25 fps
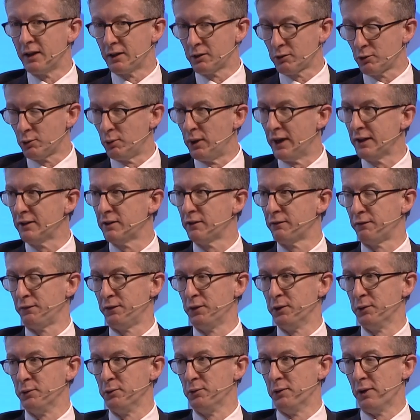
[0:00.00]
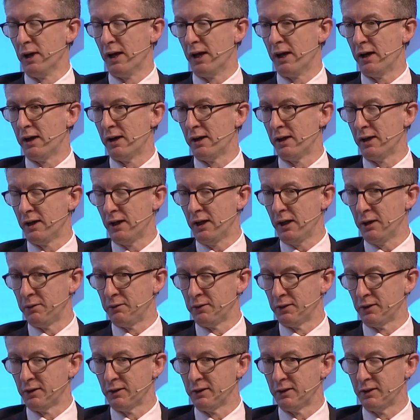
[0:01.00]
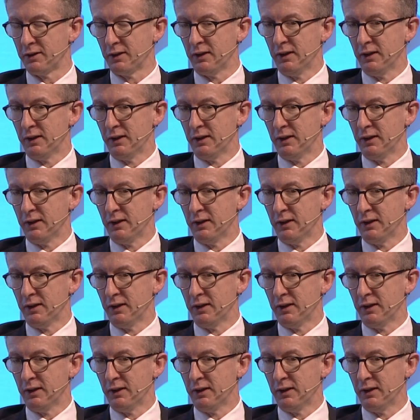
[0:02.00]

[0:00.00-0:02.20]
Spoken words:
are quite a few, and